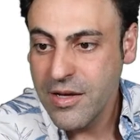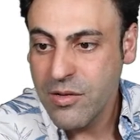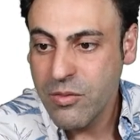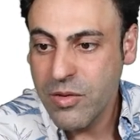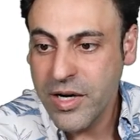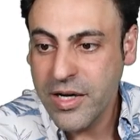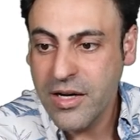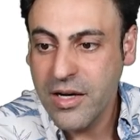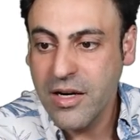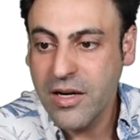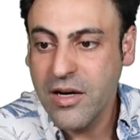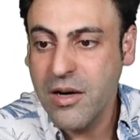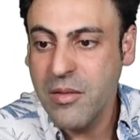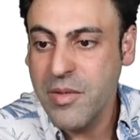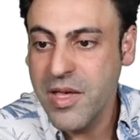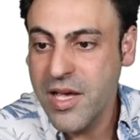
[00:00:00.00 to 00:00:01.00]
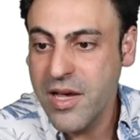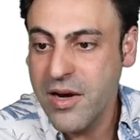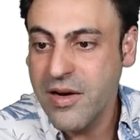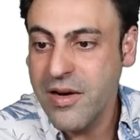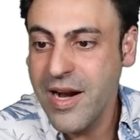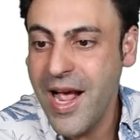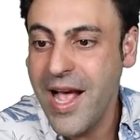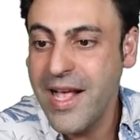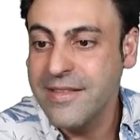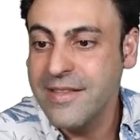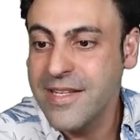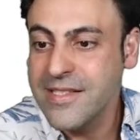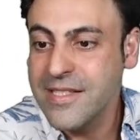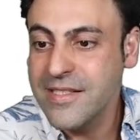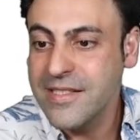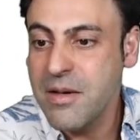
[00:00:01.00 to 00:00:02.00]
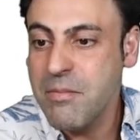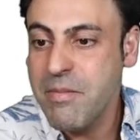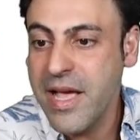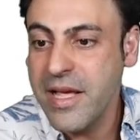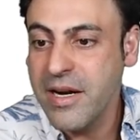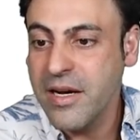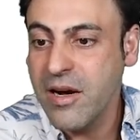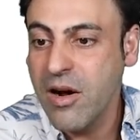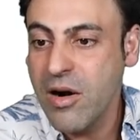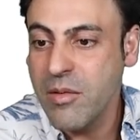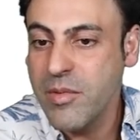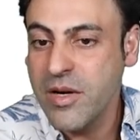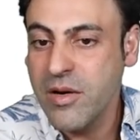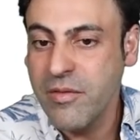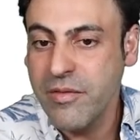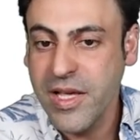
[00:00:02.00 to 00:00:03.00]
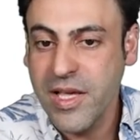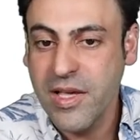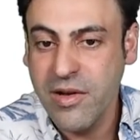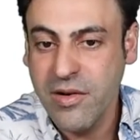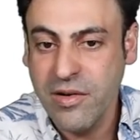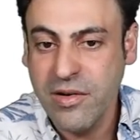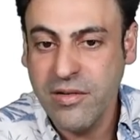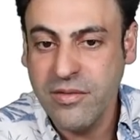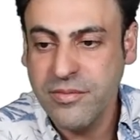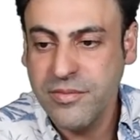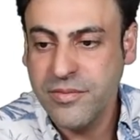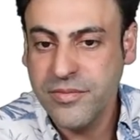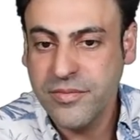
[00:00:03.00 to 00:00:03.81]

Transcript: We're going to come here, and this is the beta carbon over here.